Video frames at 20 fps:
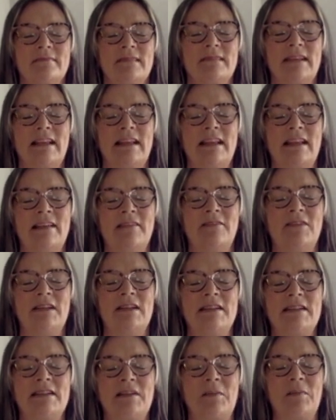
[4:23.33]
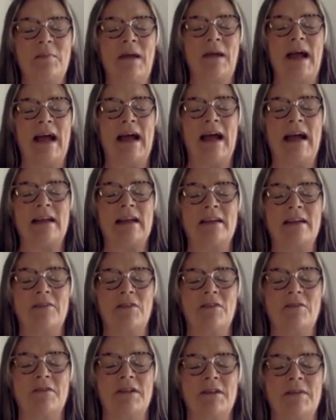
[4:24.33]
even into the back of
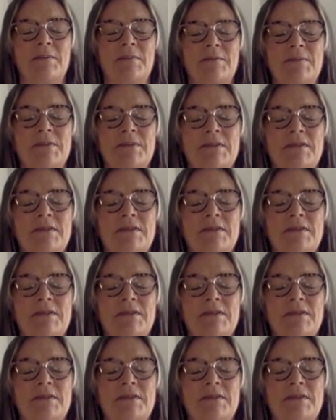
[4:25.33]
the ribs.